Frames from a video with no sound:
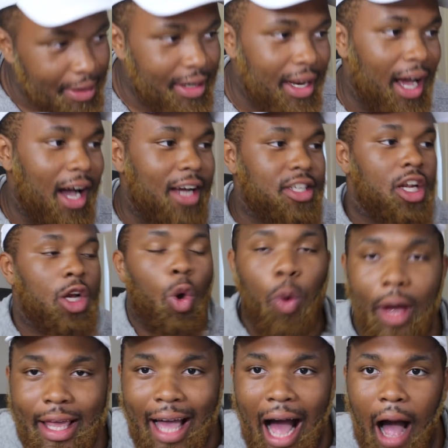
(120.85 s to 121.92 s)
Minaj,
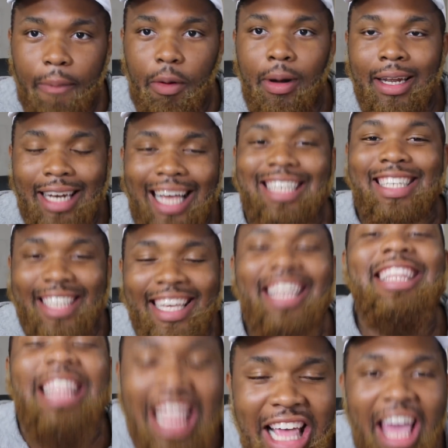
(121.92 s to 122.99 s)
Queen album. Let's
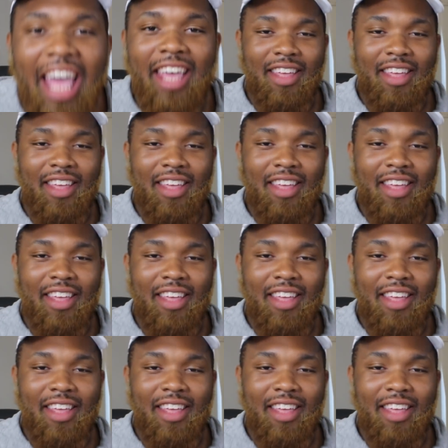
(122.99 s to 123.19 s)
get lit.